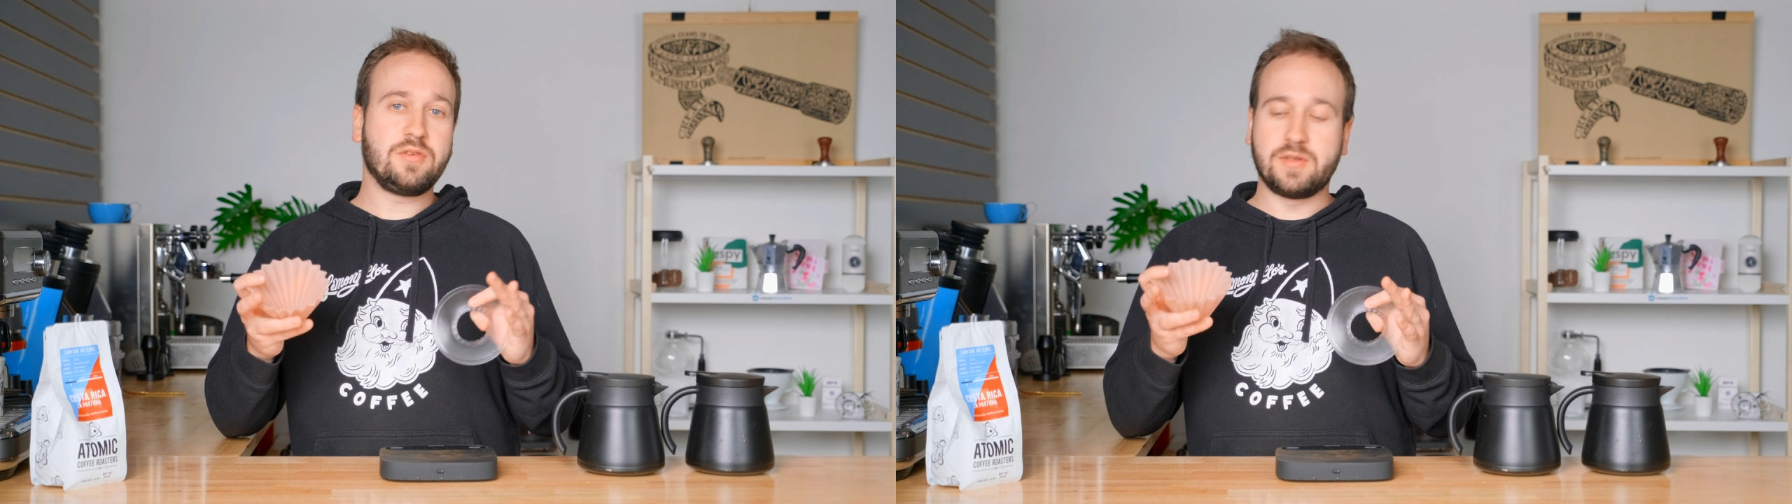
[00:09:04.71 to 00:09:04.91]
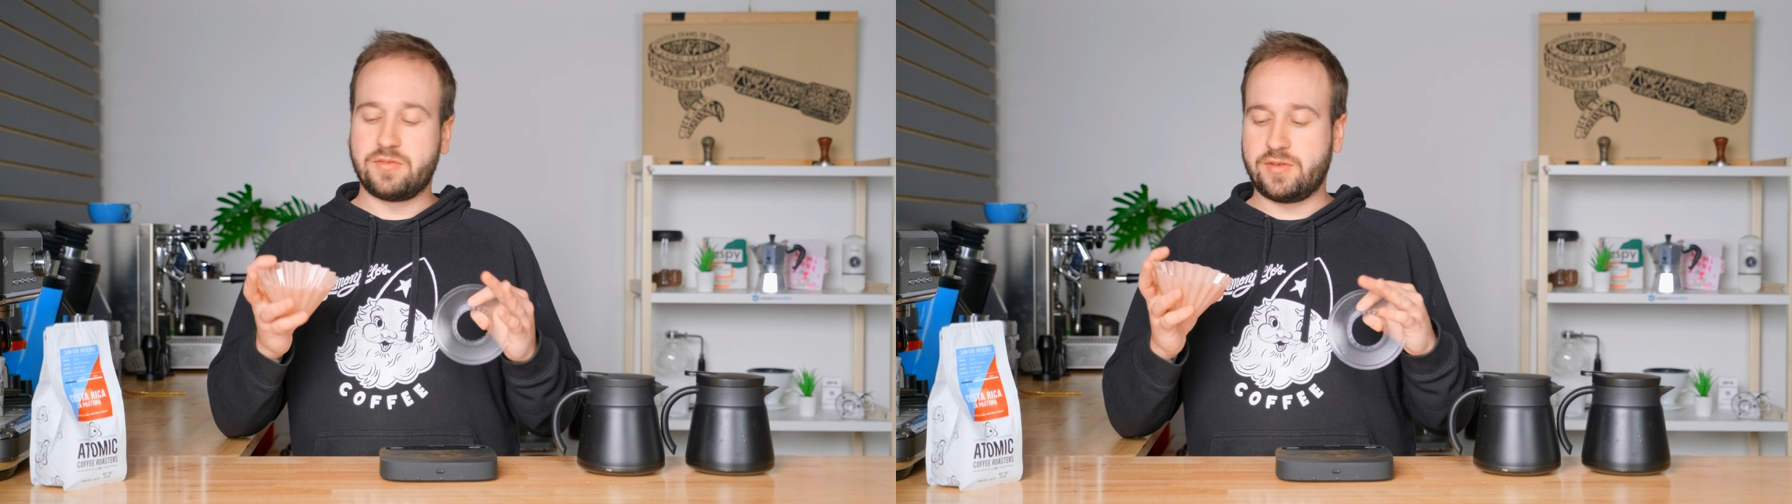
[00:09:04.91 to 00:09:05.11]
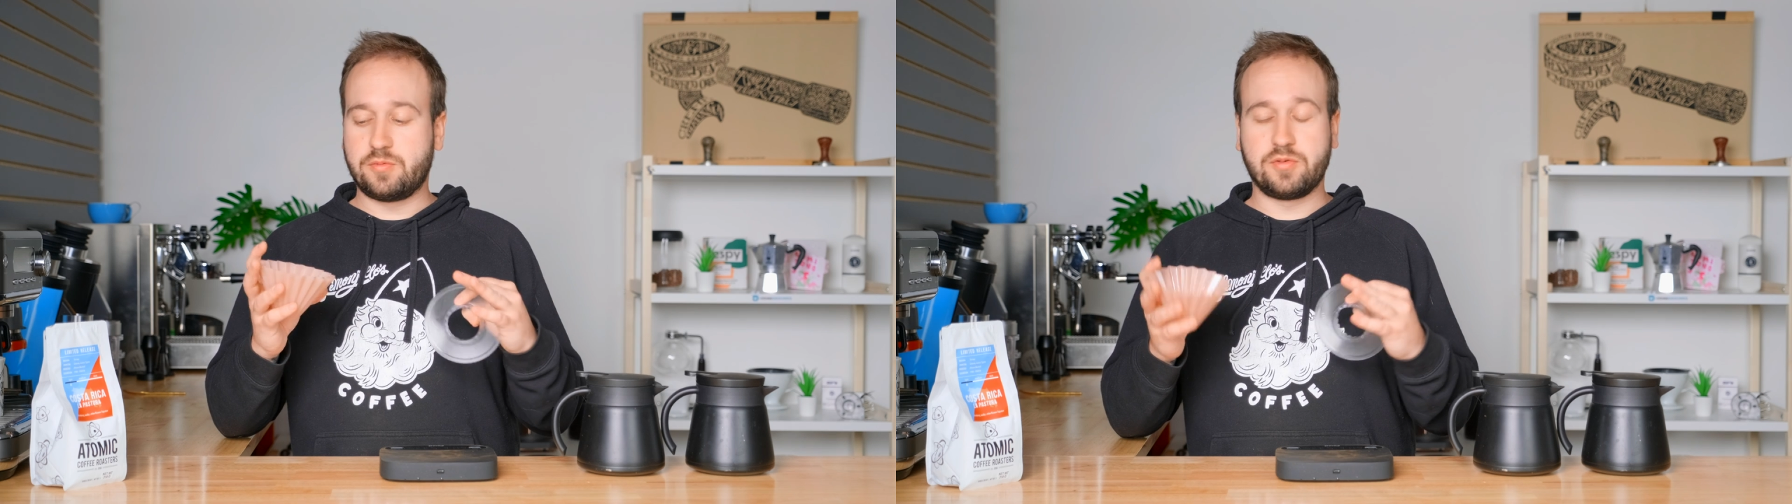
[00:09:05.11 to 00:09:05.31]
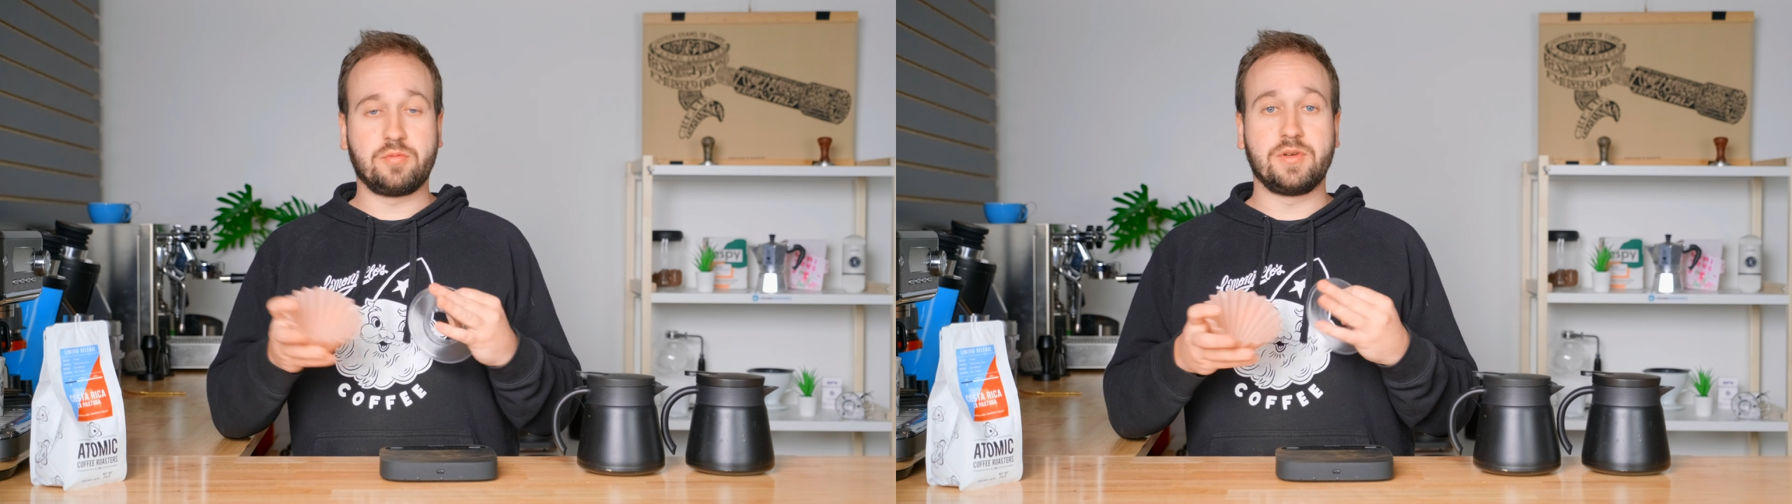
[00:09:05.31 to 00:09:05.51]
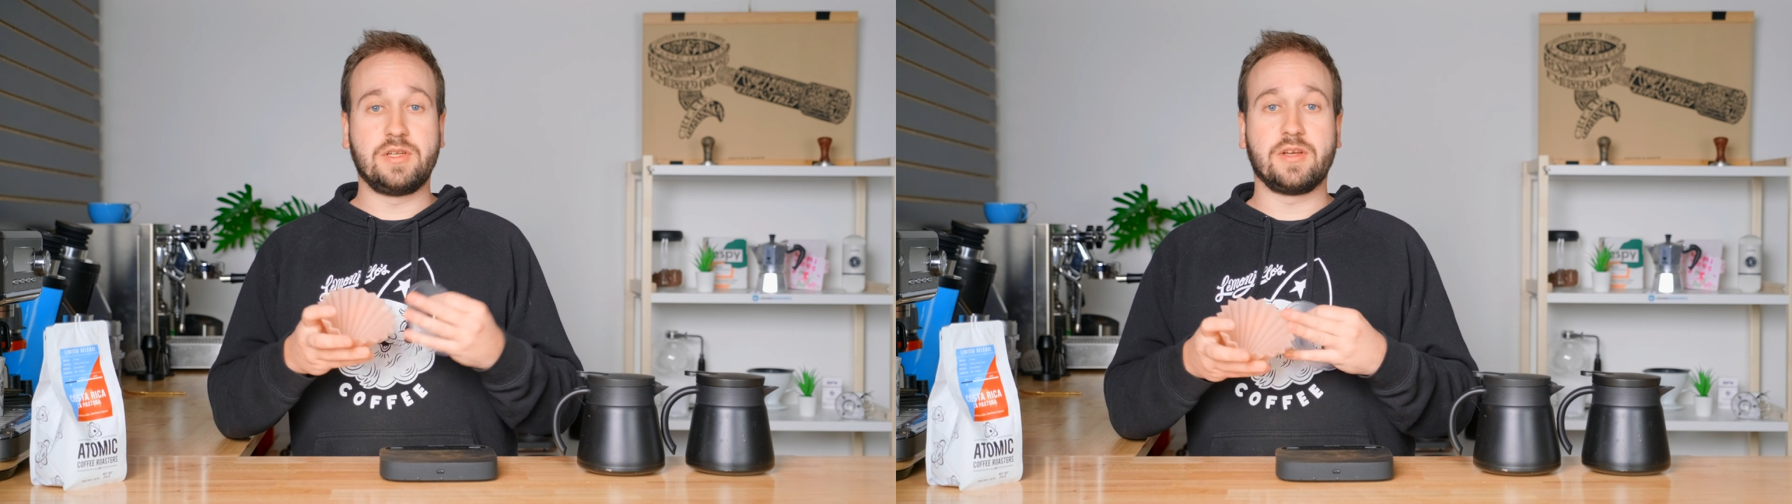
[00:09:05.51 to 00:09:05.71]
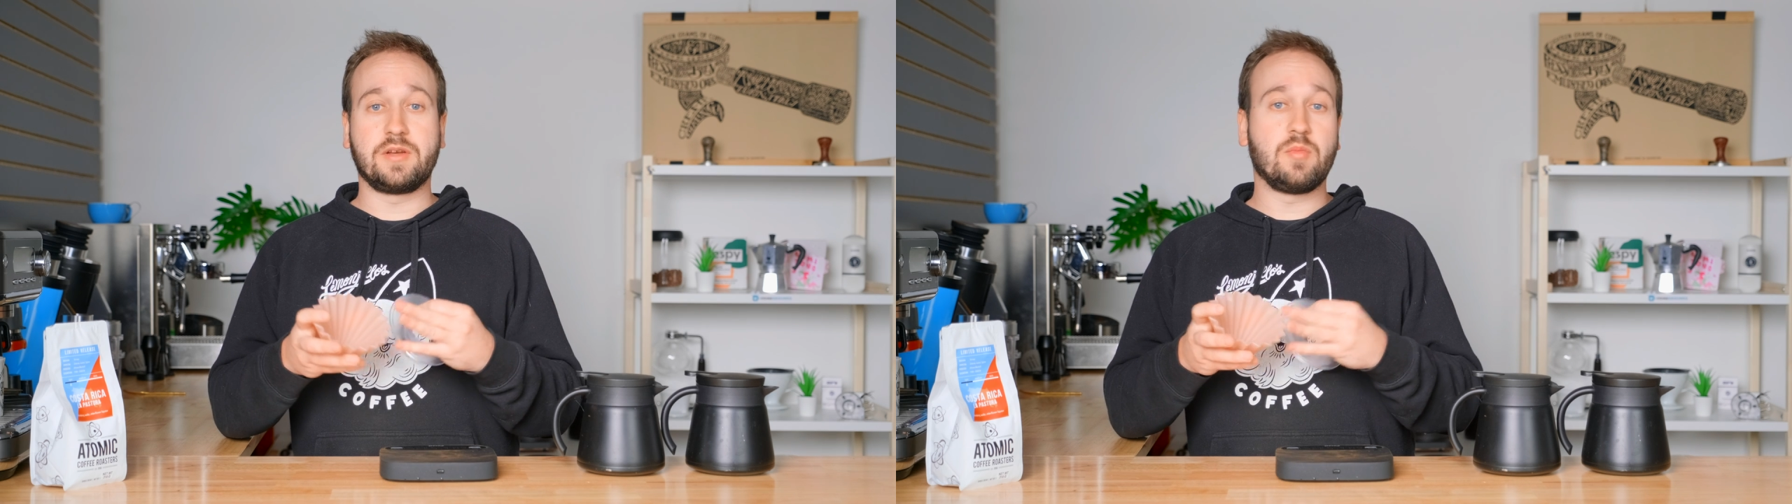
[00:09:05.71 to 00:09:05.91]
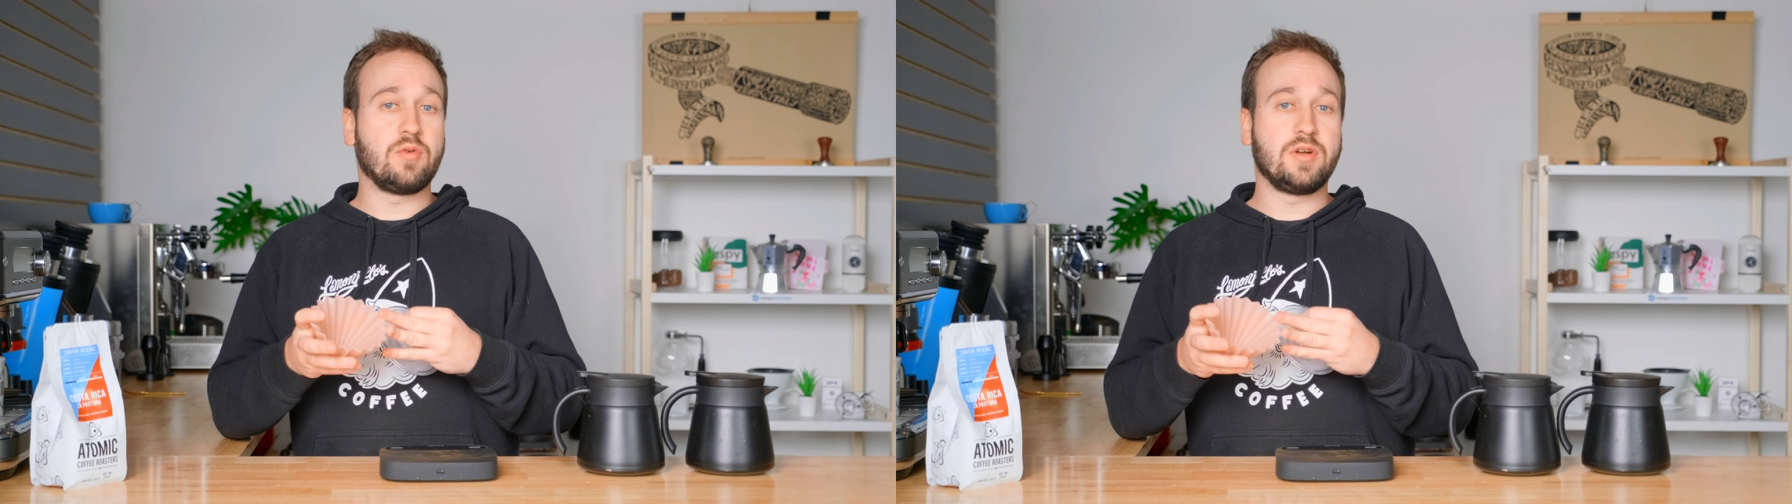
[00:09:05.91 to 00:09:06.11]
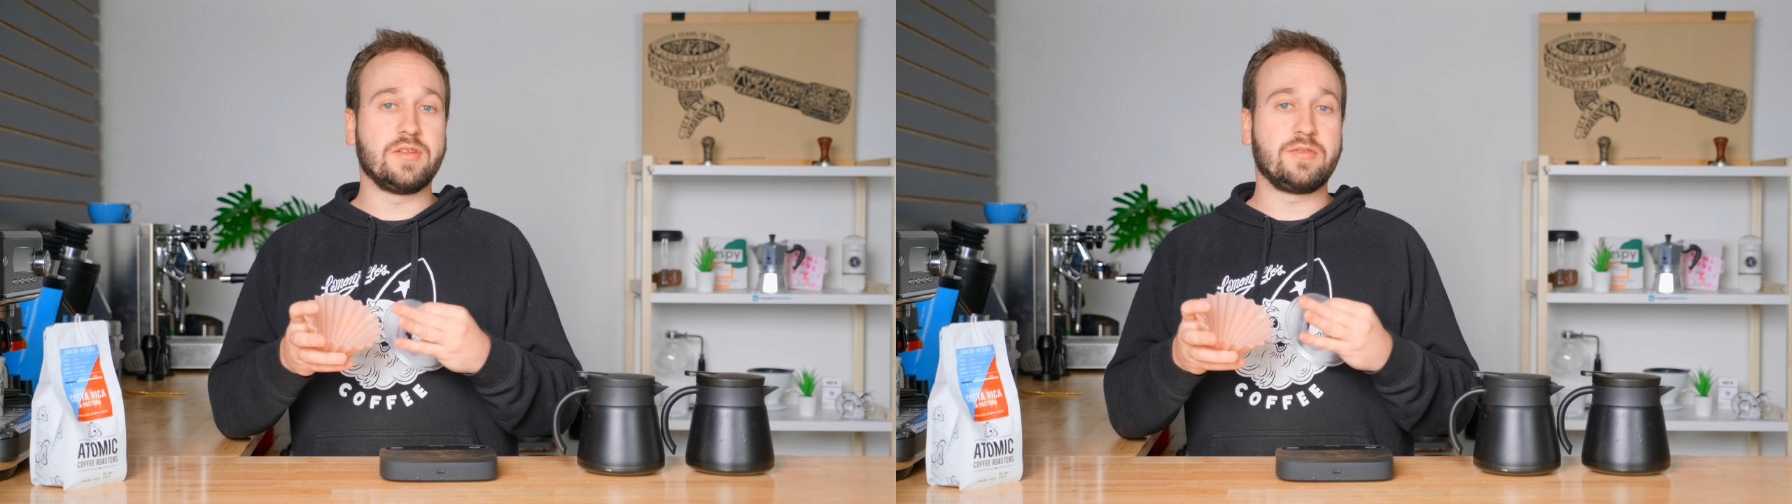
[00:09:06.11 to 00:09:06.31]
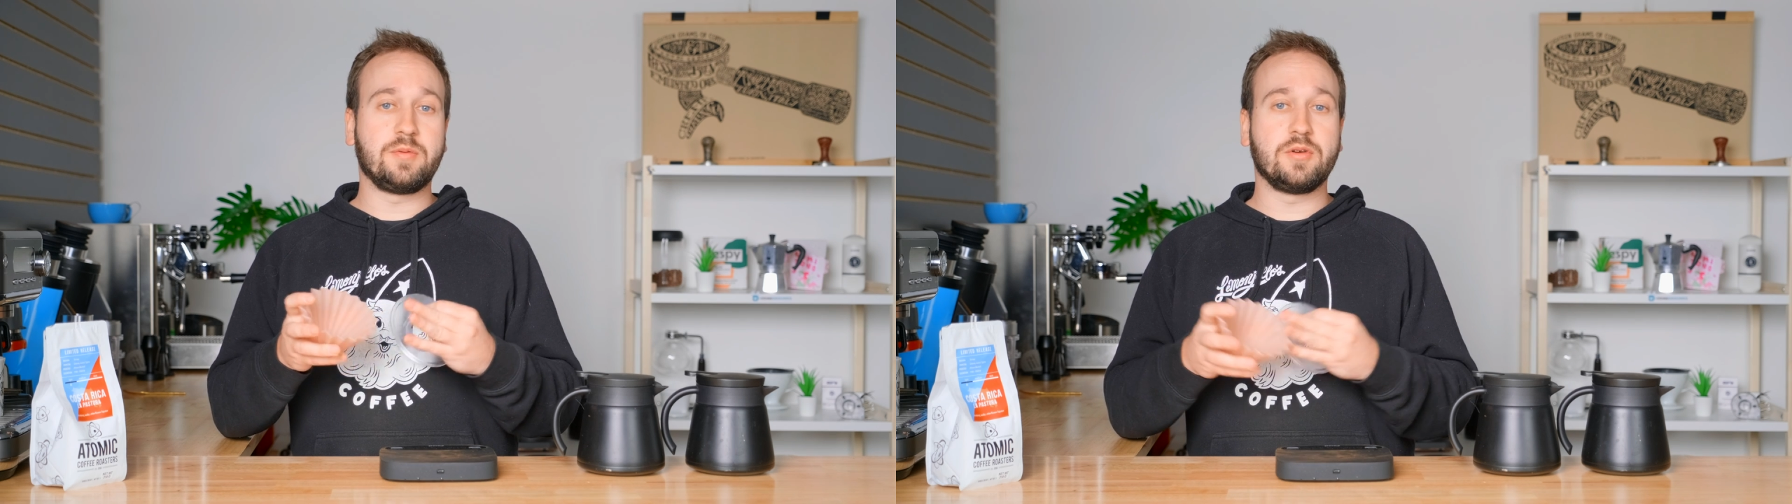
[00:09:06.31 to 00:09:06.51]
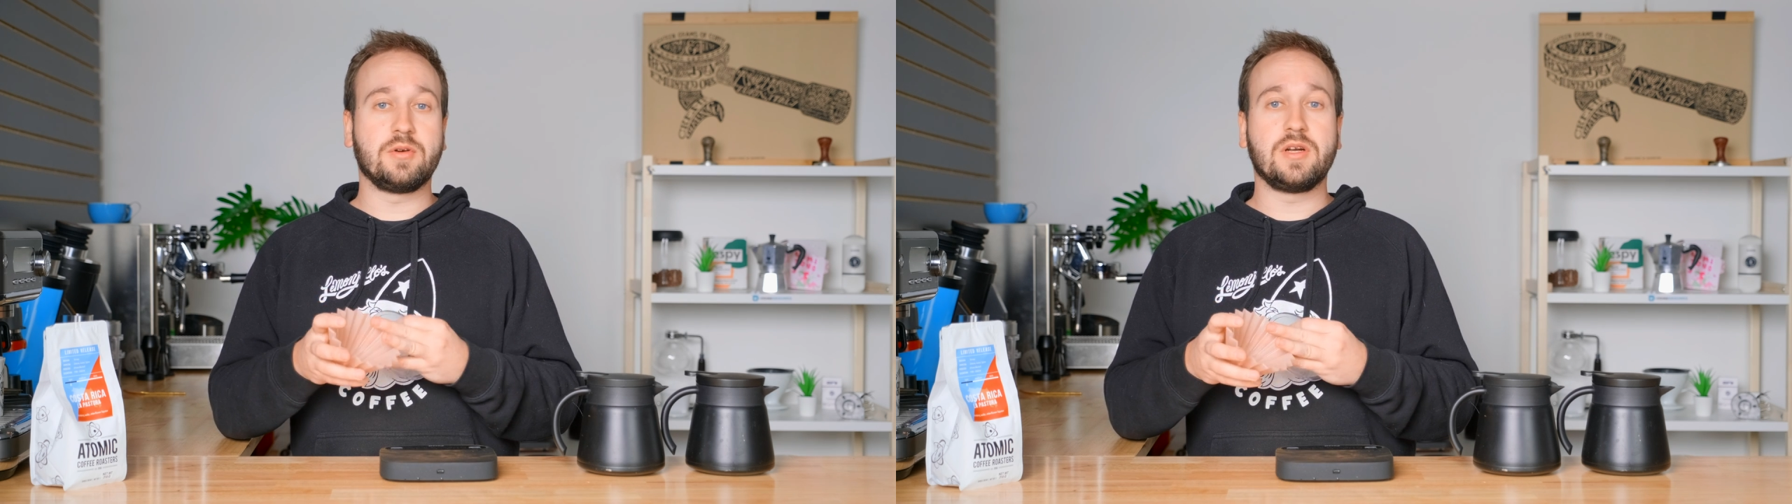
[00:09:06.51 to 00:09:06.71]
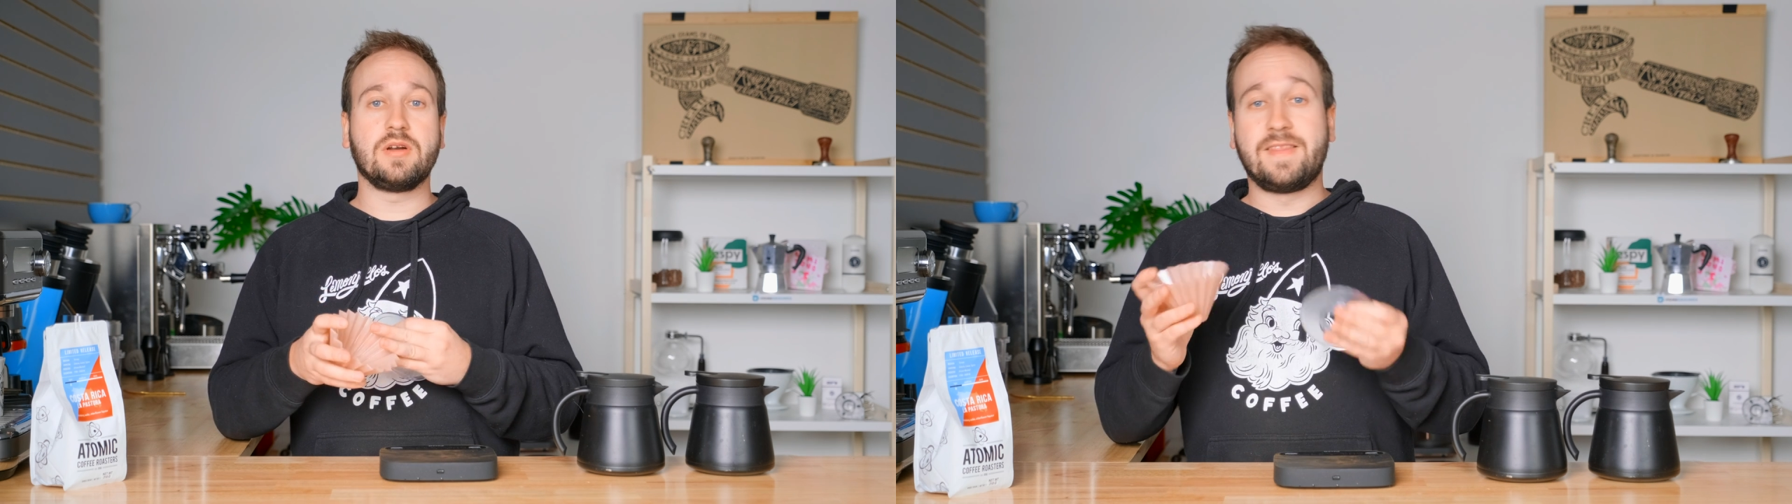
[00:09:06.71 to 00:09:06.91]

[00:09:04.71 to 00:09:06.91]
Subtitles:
and see which one you like more in this brewer.